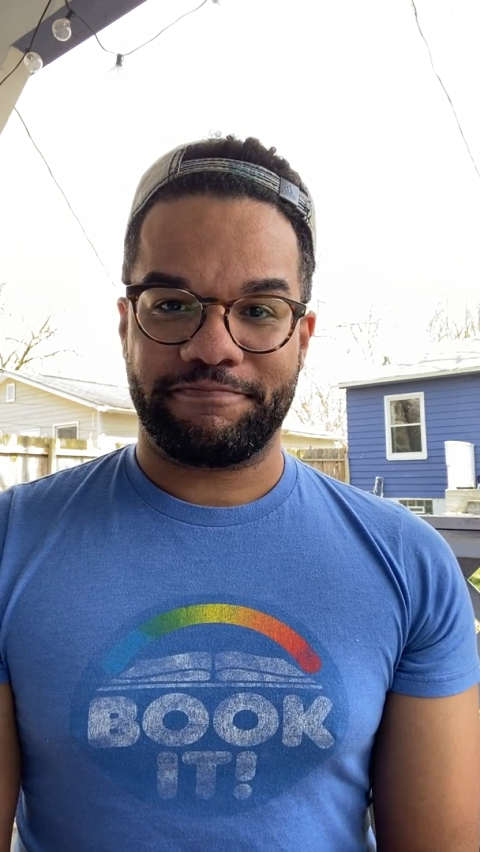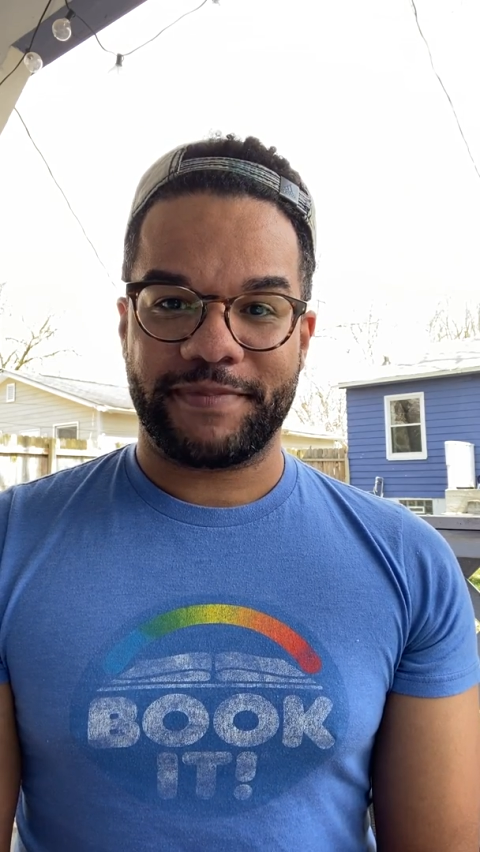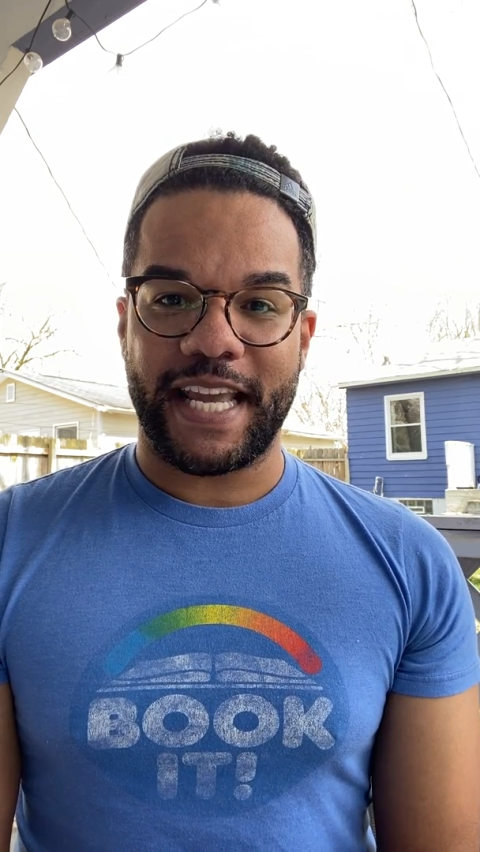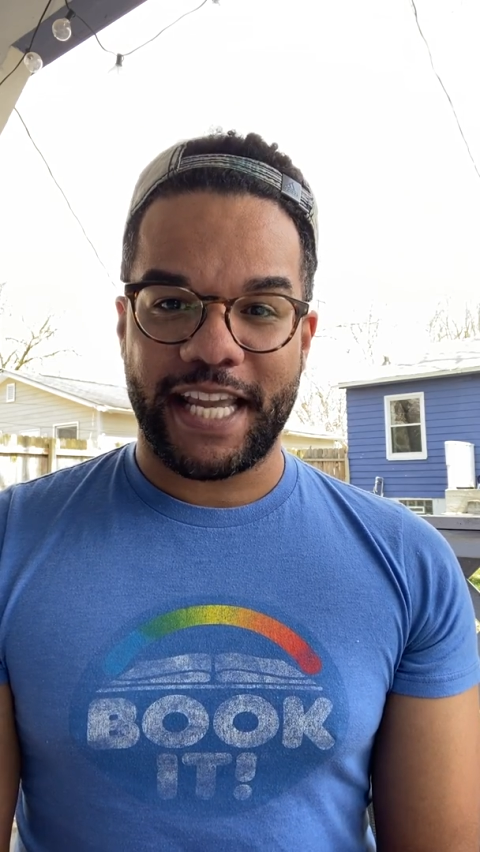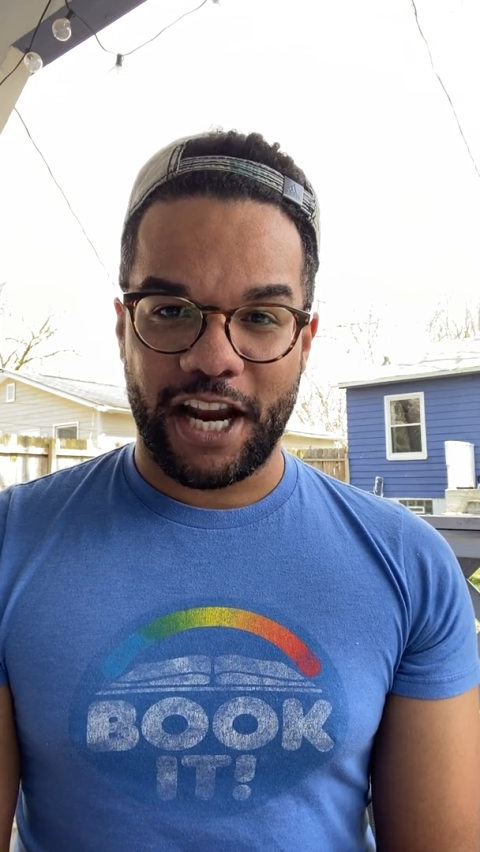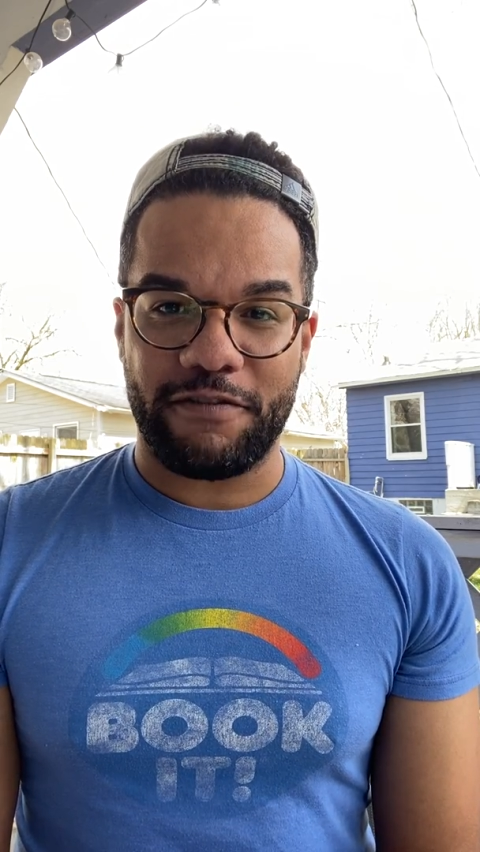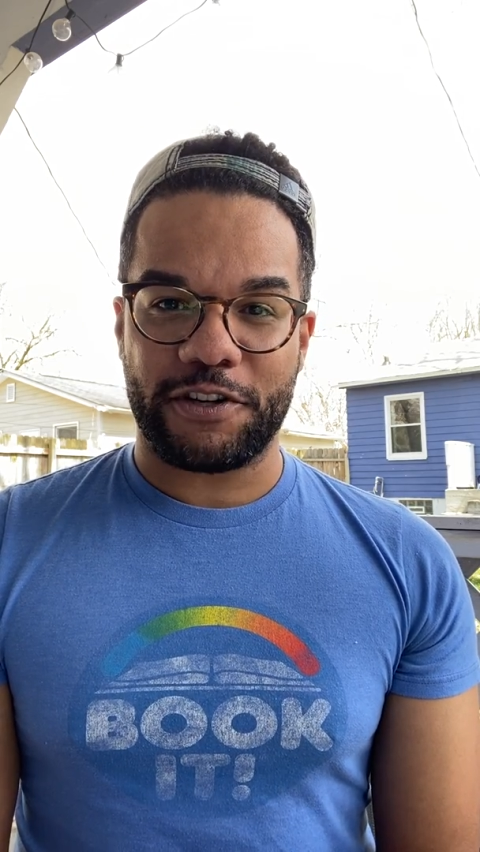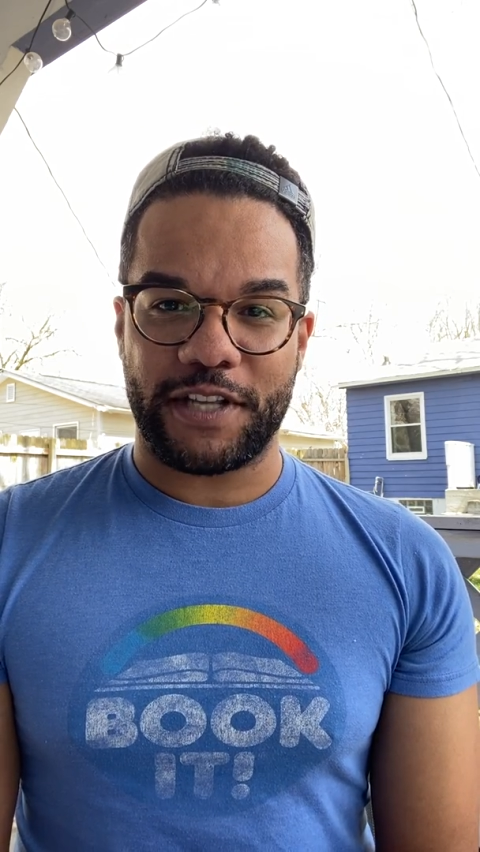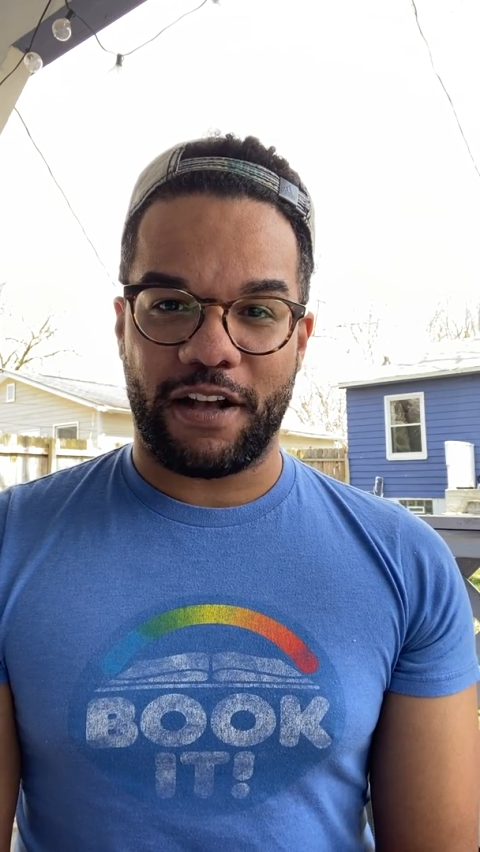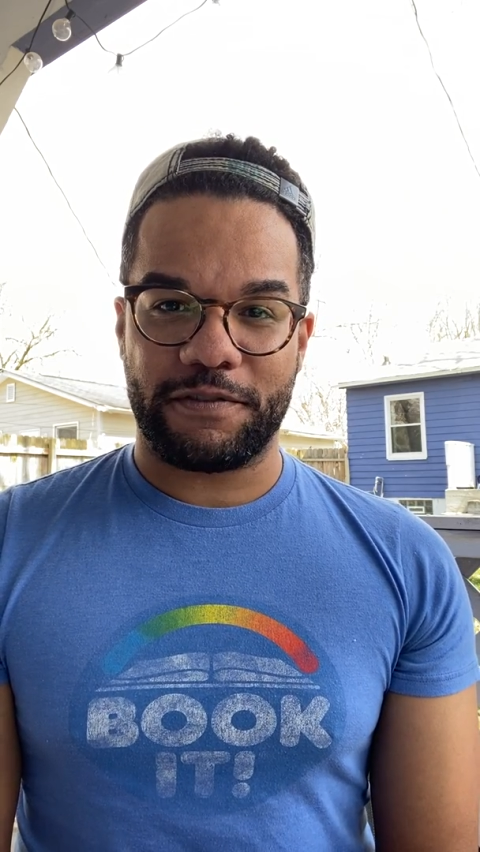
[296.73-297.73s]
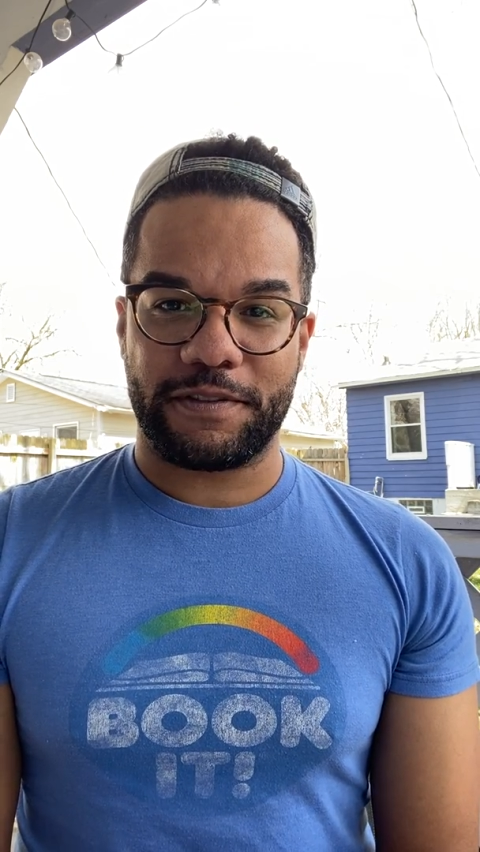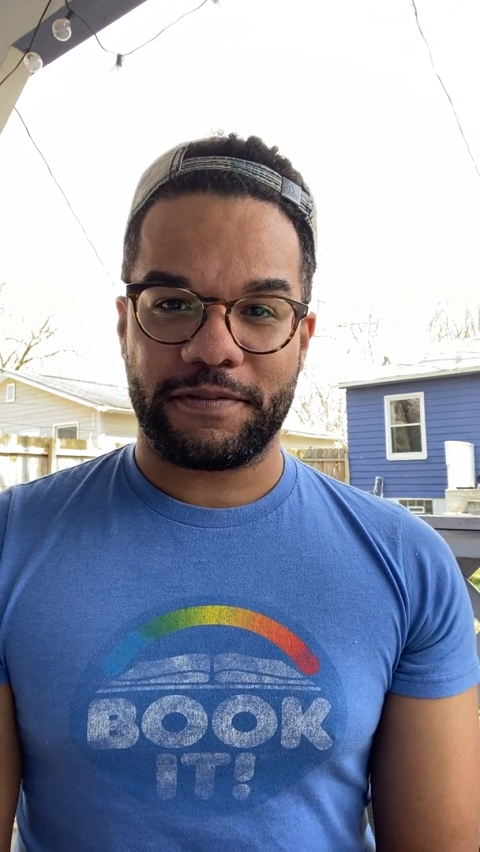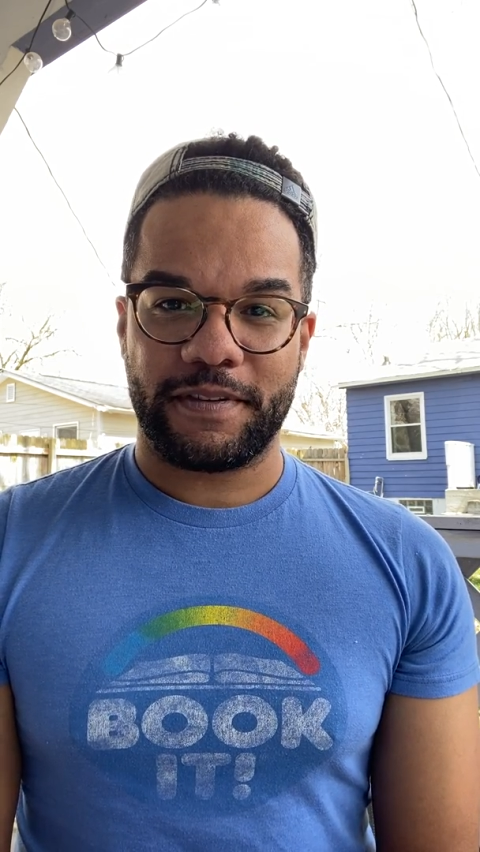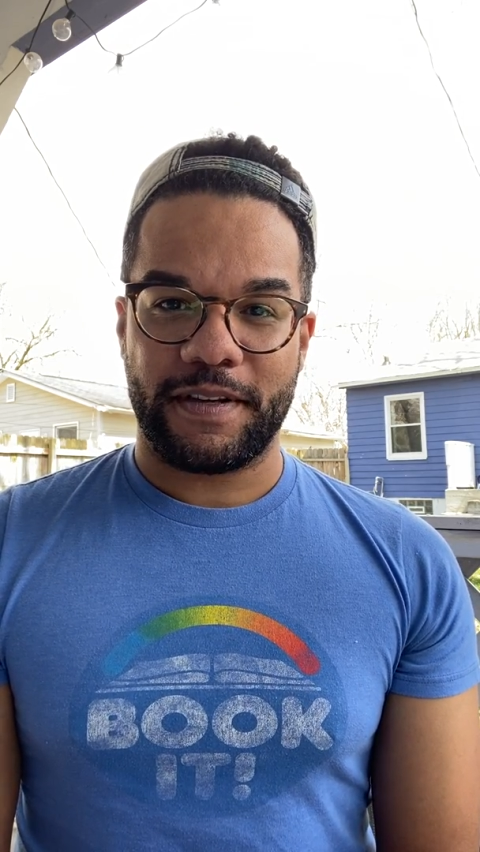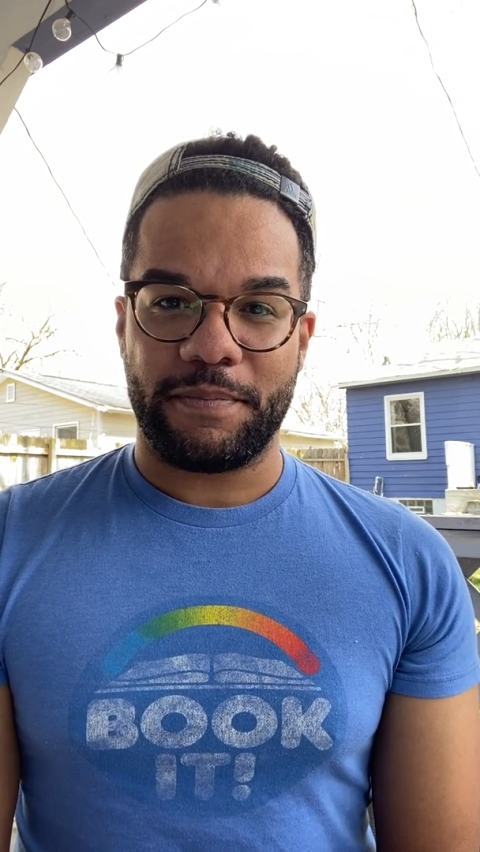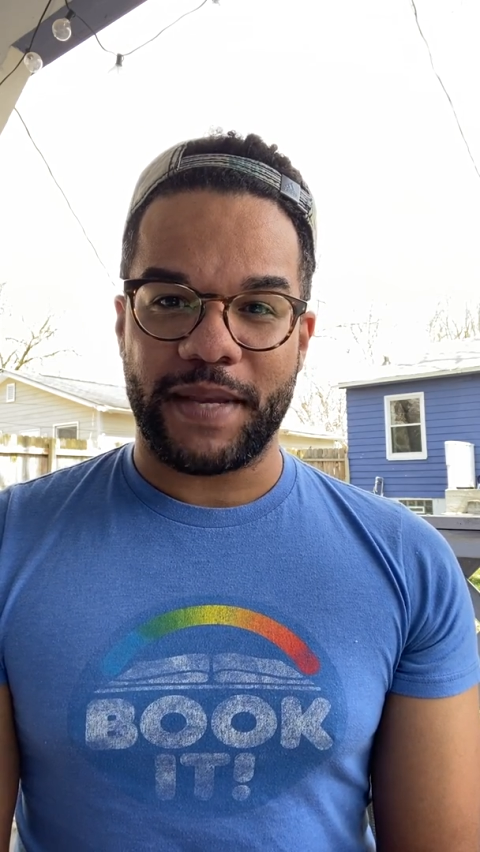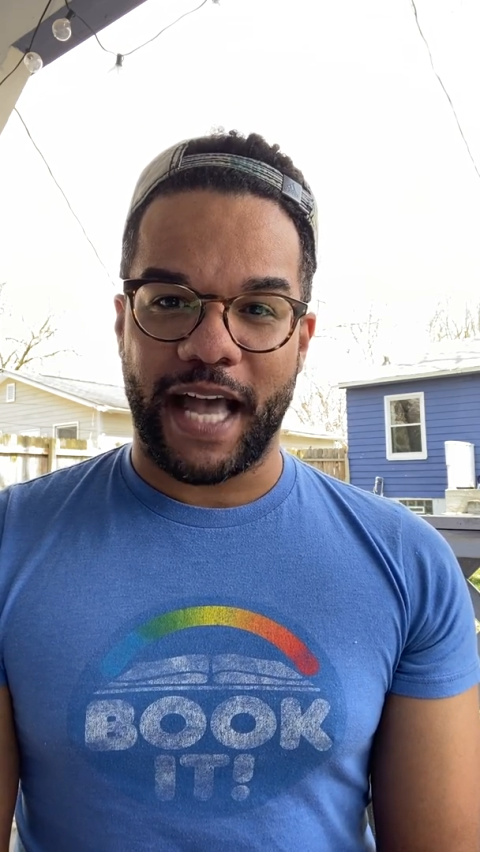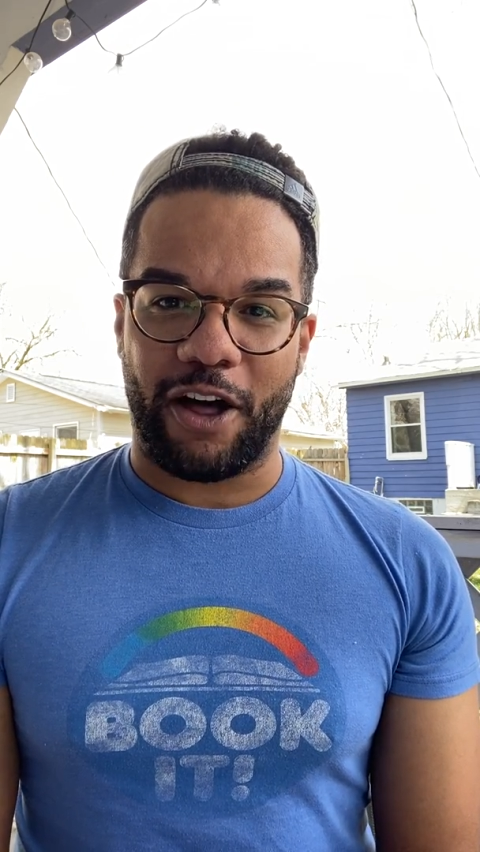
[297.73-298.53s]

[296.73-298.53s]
Take care of yourselves, be